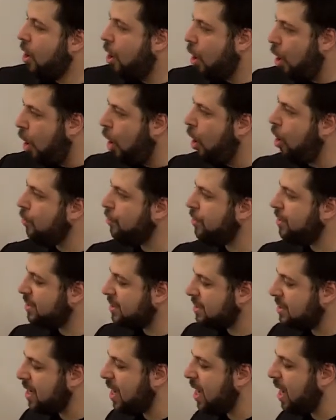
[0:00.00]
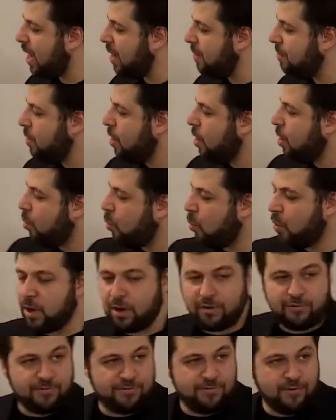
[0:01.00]
All this time, we
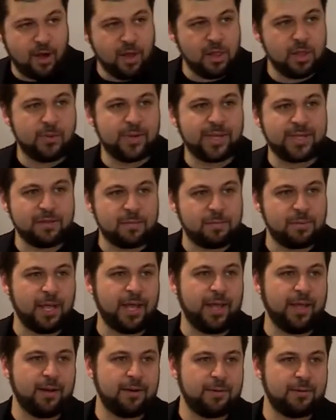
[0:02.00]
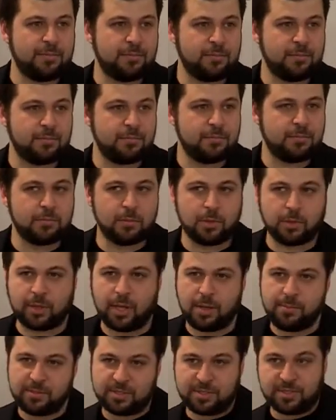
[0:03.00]
are following the plan,
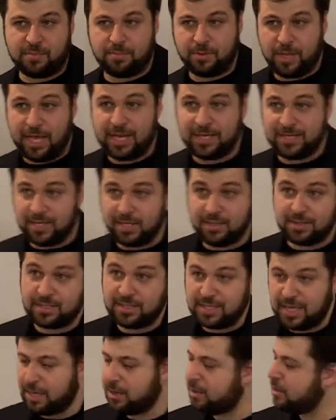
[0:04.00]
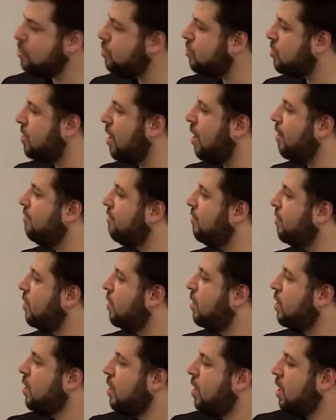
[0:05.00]
okay, because the plan tells us how to do stuff.
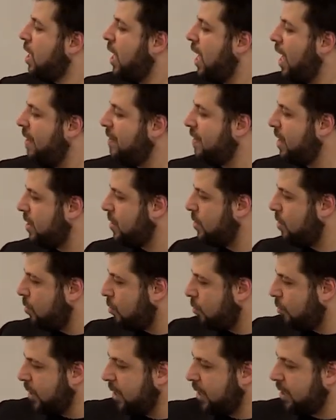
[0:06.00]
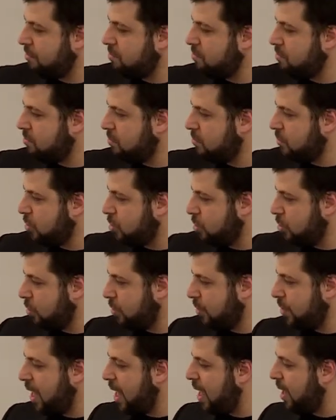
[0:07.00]
And then we
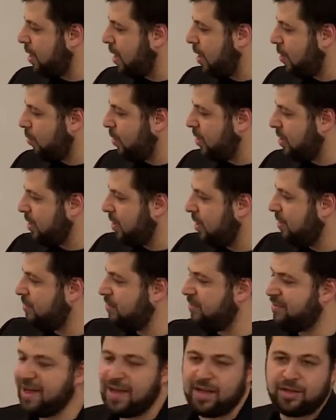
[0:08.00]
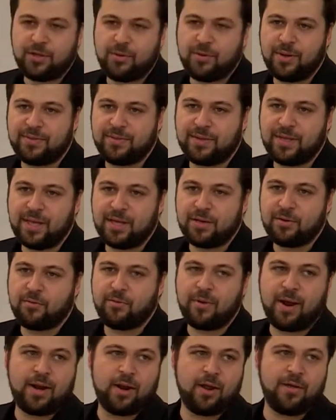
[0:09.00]
do that and we deliver value at the end
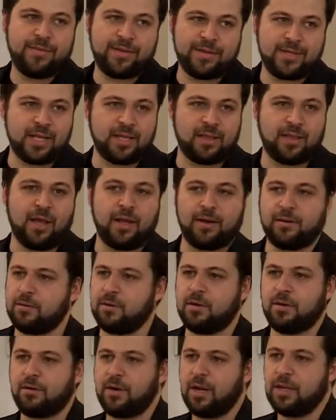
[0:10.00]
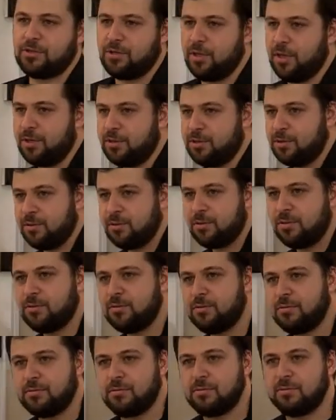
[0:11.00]
right on the deadline. Congratulations.
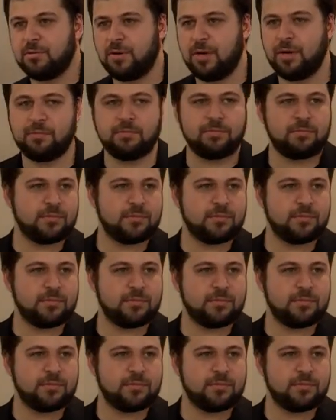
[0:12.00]
right?